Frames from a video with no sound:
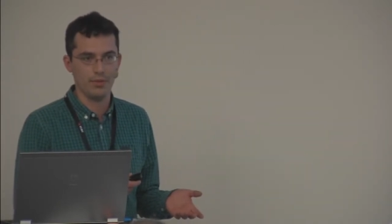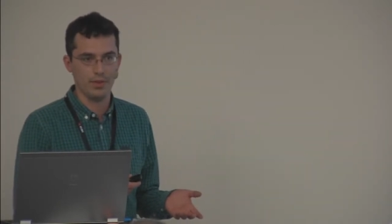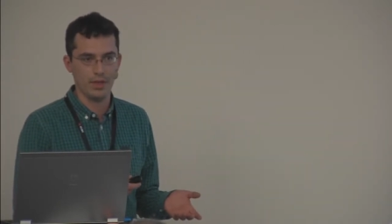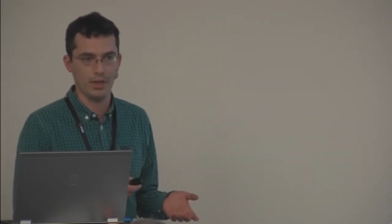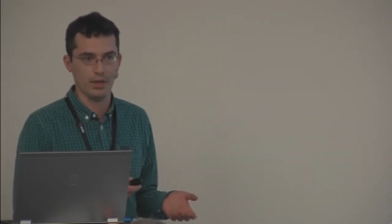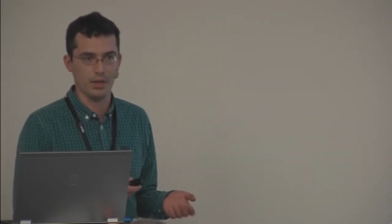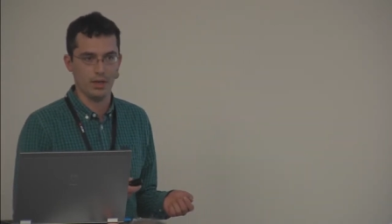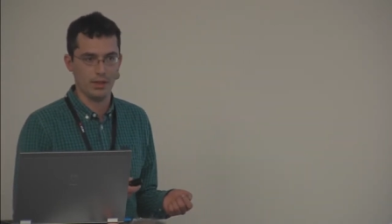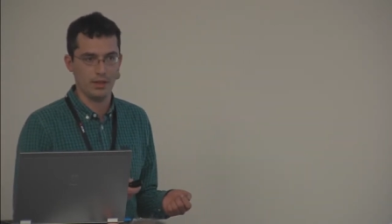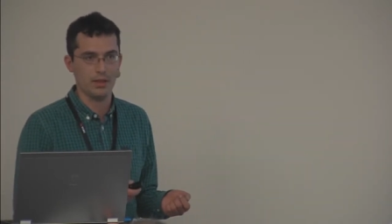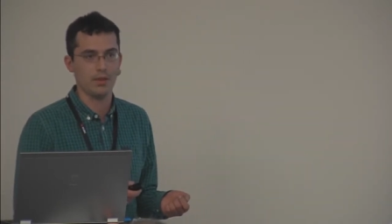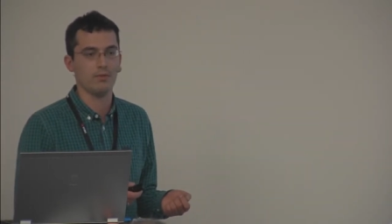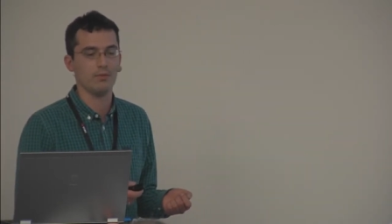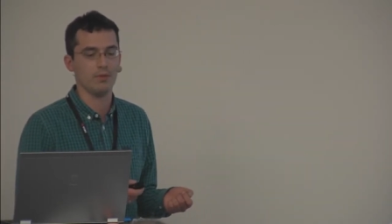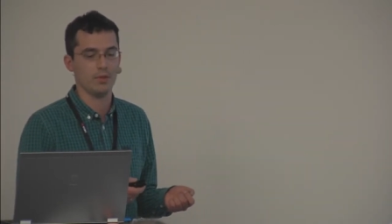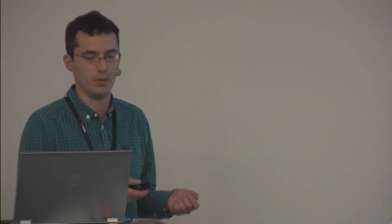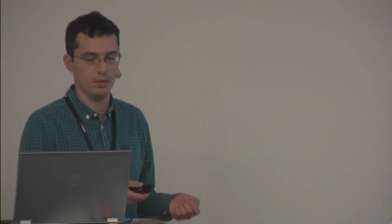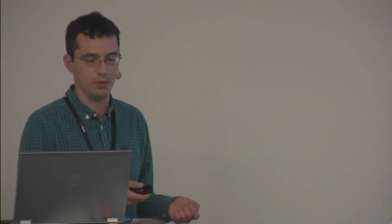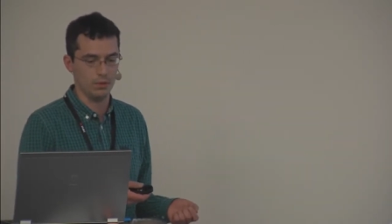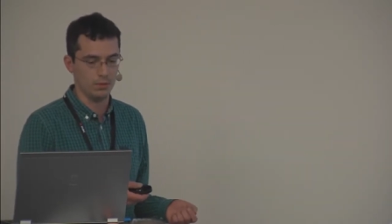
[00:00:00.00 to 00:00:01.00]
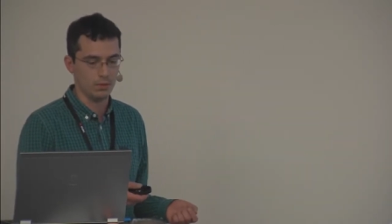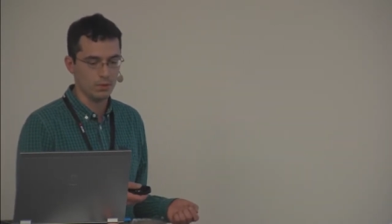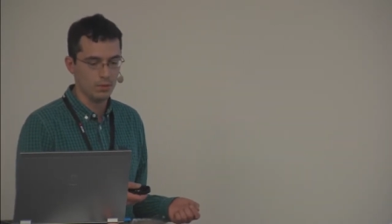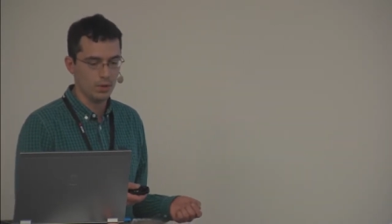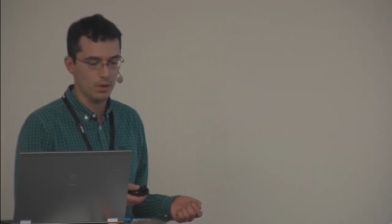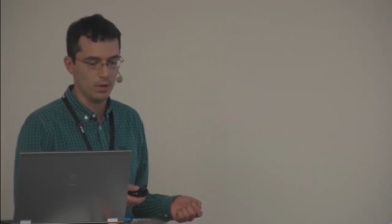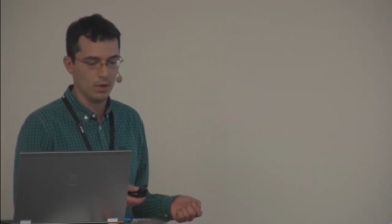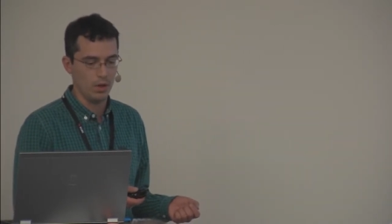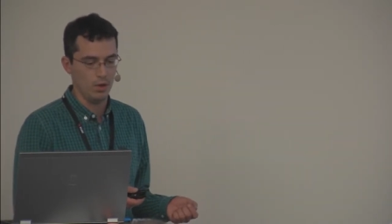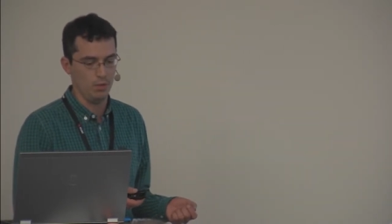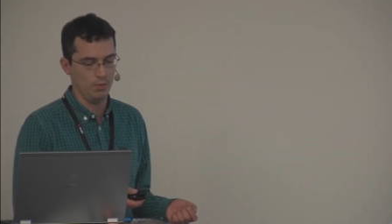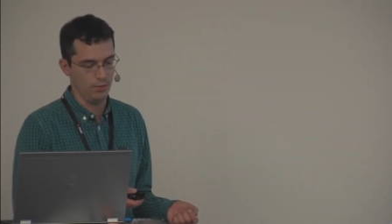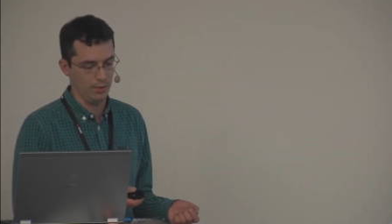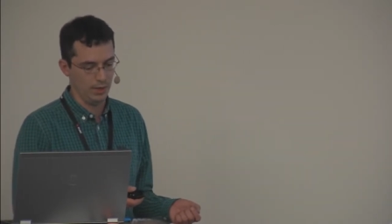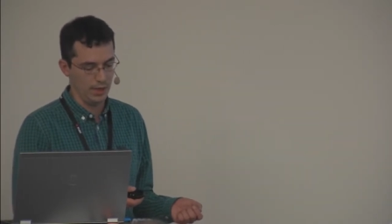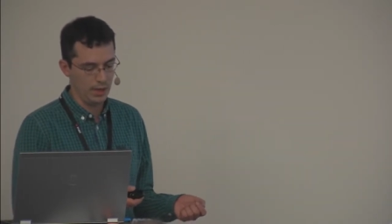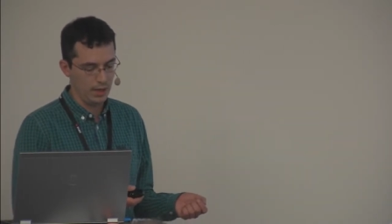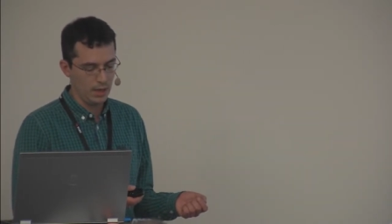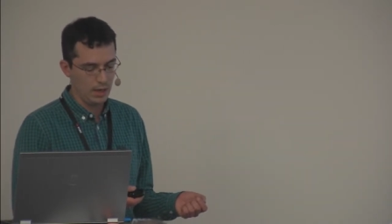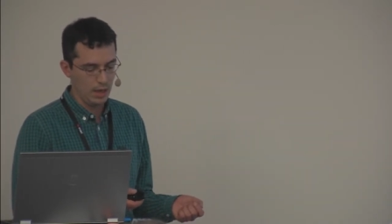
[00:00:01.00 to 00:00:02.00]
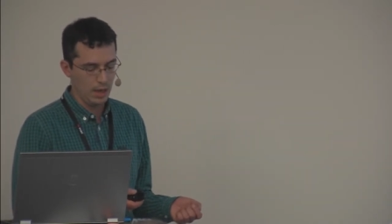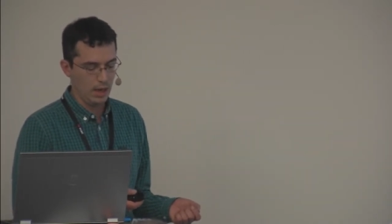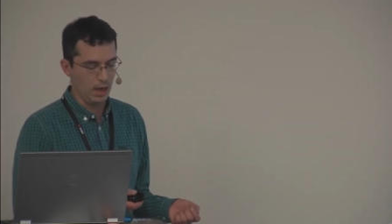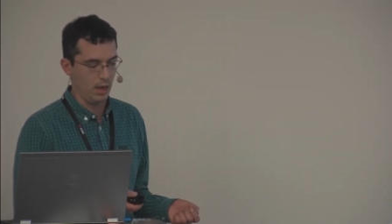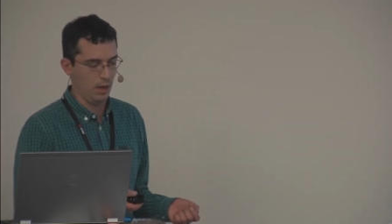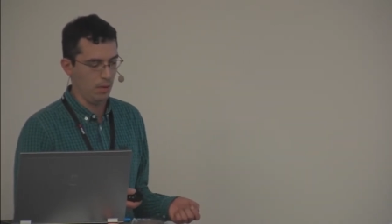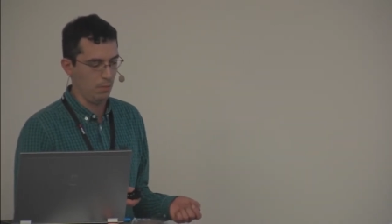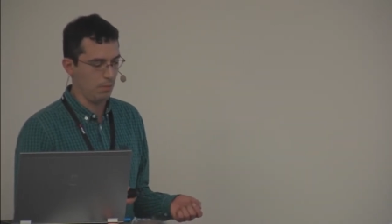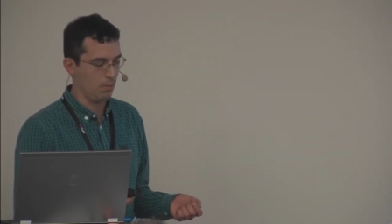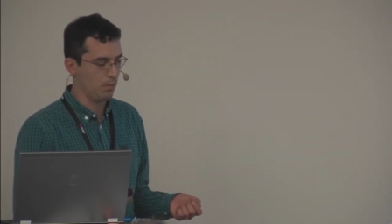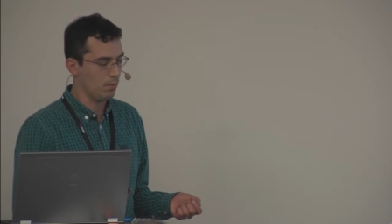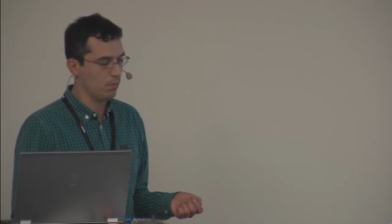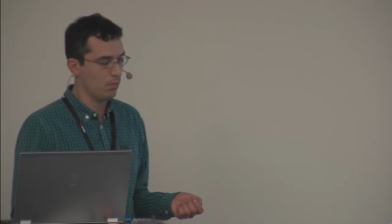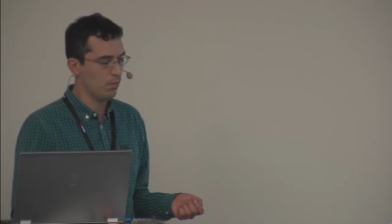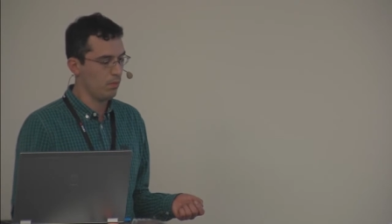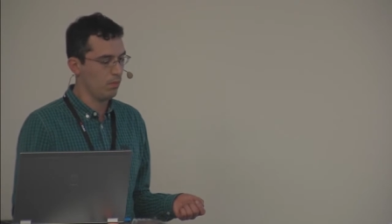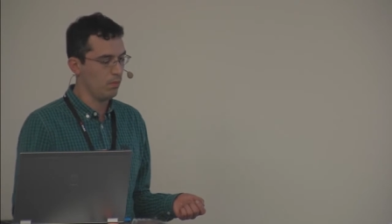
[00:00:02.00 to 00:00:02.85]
thing I think for you, hopefully, um,